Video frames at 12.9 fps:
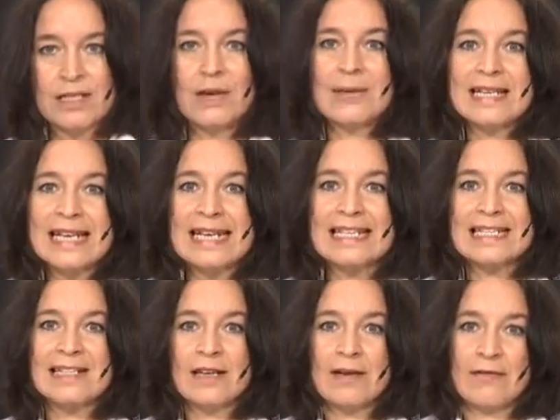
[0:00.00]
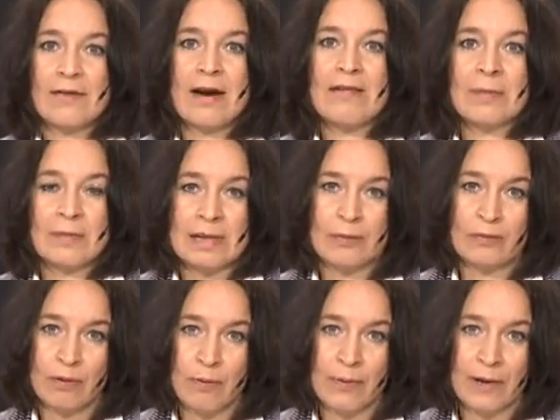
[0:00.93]
So it is a very big
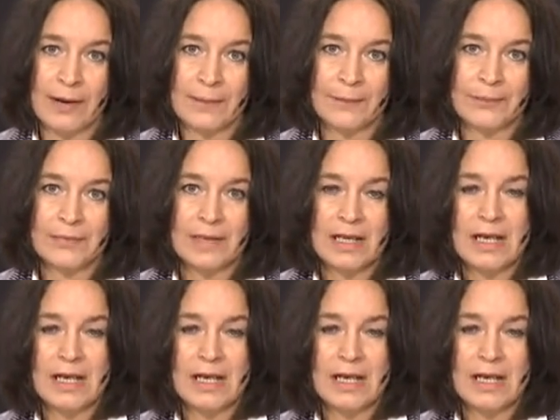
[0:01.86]
problem,